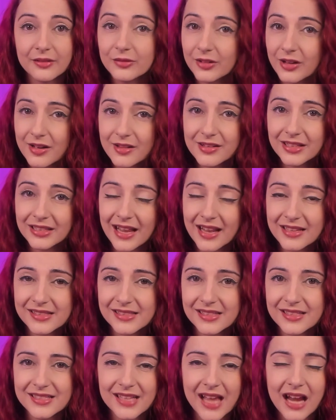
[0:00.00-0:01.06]
For other
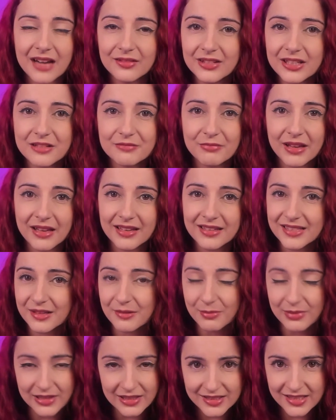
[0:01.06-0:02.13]
classes, I recommend
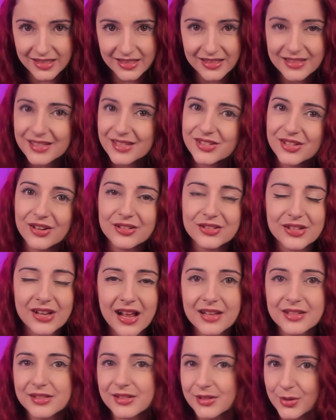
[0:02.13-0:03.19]
abilities such
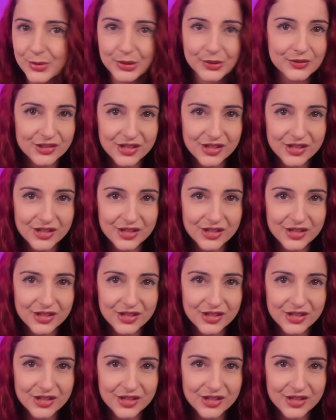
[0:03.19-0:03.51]
as Cloak of